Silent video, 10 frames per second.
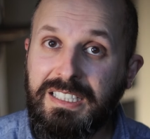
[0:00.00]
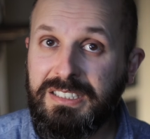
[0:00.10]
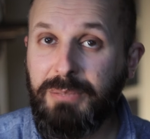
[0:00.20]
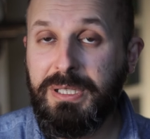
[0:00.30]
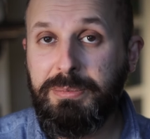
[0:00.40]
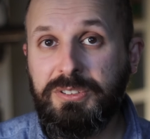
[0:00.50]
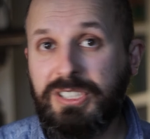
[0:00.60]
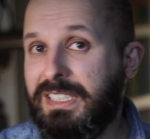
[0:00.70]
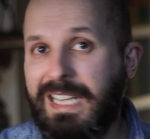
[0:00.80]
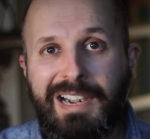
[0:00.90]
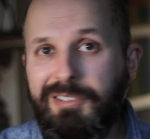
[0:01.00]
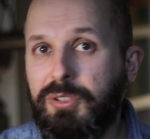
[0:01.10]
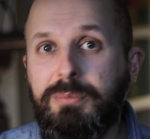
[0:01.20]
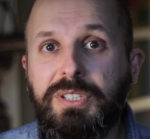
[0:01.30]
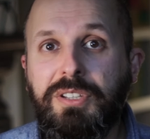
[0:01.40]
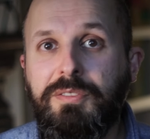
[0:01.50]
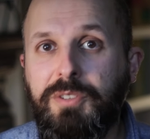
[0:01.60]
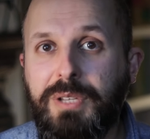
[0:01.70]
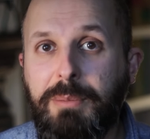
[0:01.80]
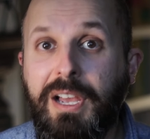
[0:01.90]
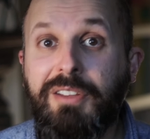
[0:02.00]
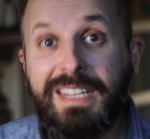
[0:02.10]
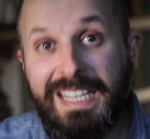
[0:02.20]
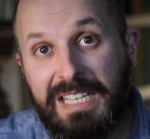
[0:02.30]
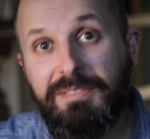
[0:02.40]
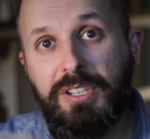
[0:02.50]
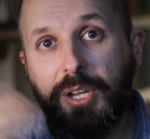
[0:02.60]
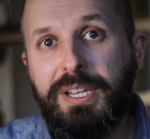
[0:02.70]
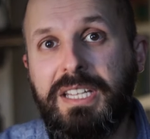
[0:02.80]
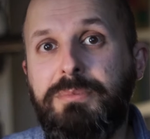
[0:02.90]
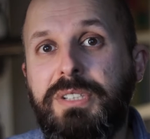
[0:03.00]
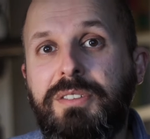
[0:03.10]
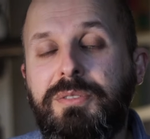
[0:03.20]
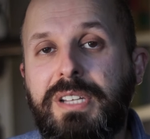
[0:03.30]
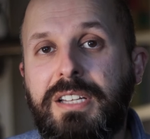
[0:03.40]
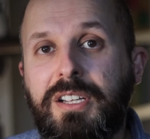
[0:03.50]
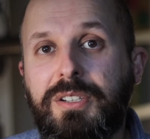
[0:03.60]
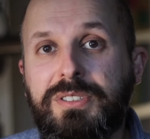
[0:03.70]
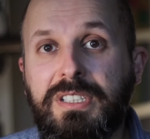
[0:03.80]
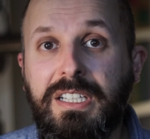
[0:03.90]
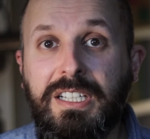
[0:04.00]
Some people just carry on breathing through their mouth even though they can breathe through their nose.